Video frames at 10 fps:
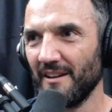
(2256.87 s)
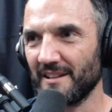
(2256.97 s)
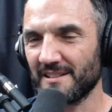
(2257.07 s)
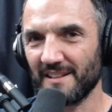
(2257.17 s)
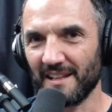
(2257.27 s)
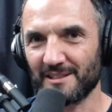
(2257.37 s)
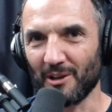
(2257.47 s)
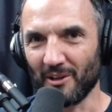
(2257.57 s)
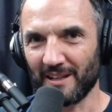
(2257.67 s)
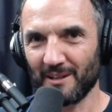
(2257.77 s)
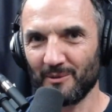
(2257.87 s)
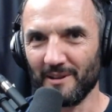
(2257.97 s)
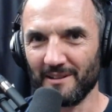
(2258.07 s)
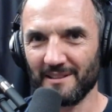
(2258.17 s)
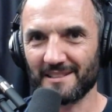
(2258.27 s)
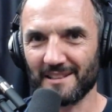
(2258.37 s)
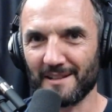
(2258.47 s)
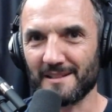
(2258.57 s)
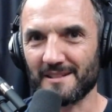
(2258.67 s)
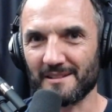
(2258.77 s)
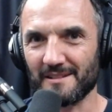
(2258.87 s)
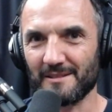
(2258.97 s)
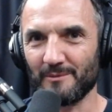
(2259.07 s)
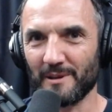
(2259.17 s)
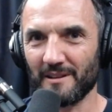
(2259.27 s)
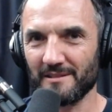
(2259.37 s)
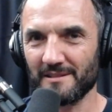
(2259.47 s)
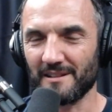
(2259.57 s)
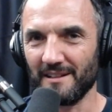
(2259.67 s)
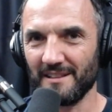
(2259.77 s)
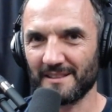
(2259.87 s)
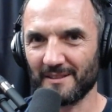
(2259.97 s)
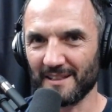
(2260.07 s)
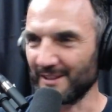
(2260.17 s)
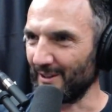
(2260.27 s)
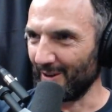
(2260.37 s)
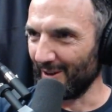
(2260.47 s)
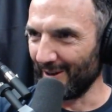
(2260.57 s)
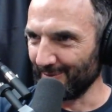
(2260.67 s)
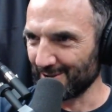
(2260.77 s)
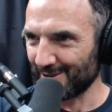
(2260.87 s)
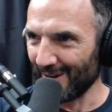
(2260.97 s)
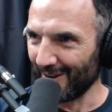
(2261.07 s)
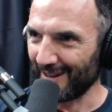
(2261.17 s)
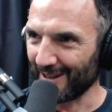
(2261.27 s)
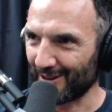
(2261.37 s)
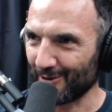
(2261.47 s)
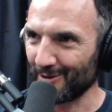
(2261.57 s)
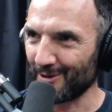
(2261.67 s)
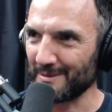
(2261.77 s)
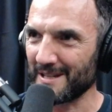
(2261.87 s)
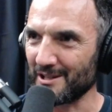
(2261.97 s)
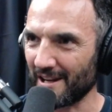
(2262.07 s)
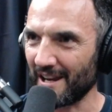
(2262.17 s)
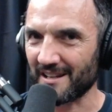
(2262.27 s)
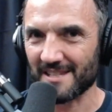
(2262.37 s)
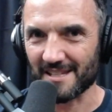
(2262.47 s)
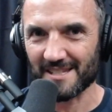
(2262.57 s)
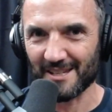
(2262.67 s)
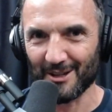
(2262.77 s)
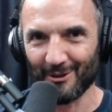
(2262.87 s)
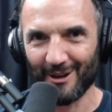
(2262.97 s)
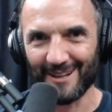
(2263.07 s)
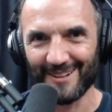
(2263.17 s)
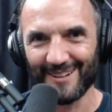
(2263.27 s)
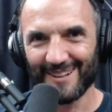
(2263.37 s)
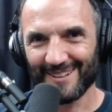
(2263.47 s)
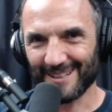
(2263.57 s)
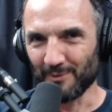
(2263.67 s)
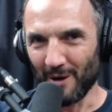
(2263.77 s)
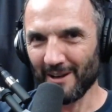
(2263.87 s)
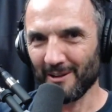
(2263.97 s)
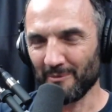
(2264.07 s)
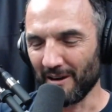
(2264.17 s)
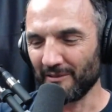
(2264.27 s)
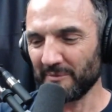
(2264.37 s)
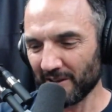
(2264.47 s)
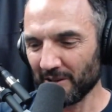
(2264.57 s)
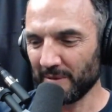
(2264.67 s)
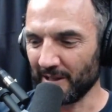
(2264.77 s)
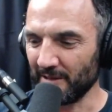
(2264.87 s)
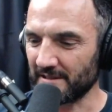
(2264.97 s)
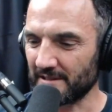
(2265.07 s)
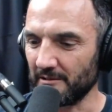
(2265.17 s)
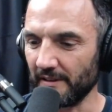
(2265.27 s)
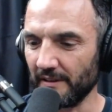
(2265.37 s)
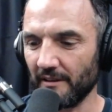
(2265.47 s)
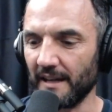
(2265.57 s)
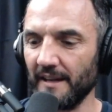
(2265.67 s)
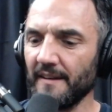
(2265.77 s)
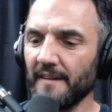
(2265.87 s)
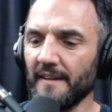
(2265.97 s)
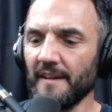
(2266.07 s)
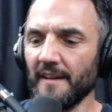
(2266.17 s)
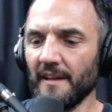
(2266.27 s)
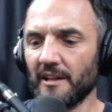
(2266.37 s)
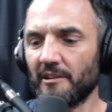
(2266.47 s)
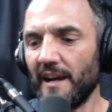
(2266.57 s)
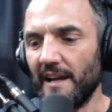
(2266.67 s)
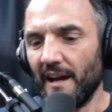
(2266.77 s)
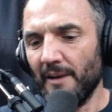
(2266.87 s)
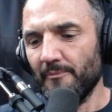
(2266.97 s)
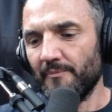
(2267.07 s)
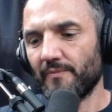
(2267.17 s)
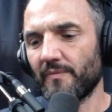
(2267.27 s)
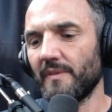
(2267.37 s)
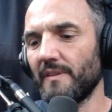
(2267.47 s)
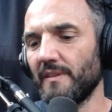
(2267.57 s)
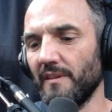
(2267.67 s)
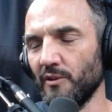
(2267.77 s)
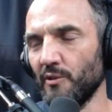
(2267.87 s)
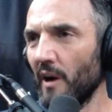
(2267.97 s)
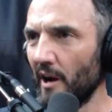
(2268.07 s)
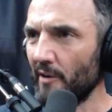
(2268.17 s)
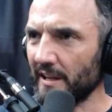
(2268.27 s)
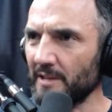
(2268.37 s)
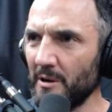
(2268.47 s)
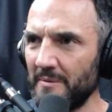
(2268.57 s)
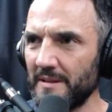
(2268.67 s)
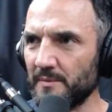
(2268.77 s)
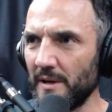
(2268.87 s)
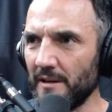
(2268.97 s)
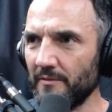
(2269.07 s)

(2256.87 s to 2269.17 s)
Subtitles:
I can see that slotting in quite nicely into one of those guys. I'm just trying to think through the potential exits here, right? That's one, apart from the IPO and so on. Okay, great. You hiring at the moment as well?